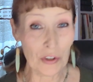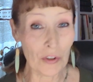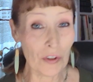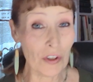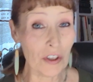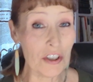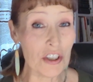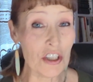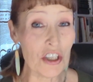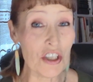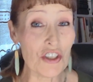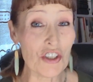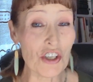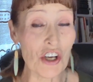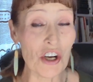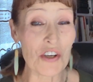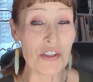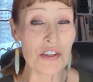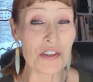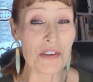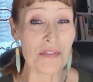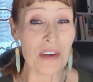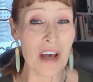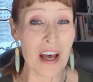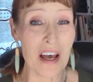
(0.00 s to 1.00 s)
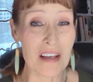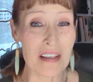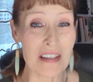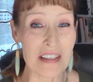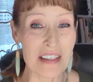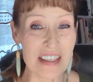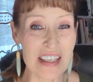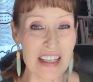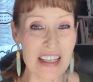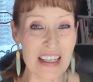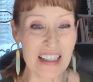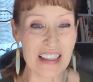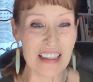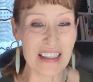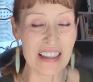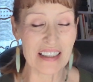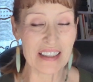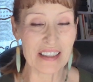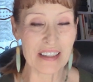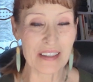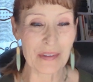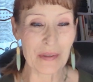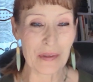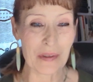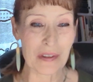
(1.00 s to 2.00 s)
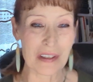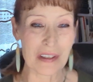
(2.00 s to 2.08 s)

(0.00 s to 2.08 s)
Unity Church of Austin.